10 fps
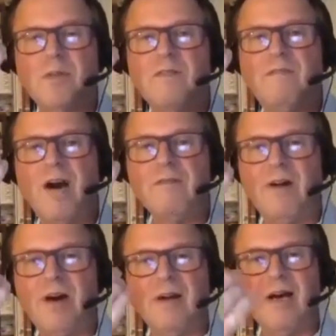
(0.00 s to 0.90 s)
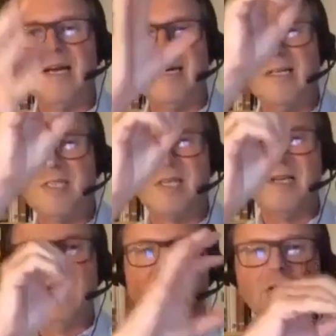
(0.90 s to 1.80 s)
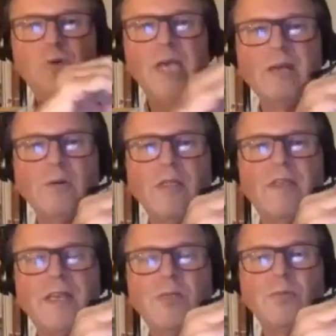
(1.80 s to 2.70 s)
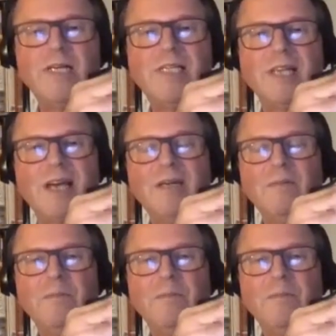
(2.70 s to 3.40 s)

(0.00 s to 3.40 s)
at the 5 RIRs and you get all the things we say.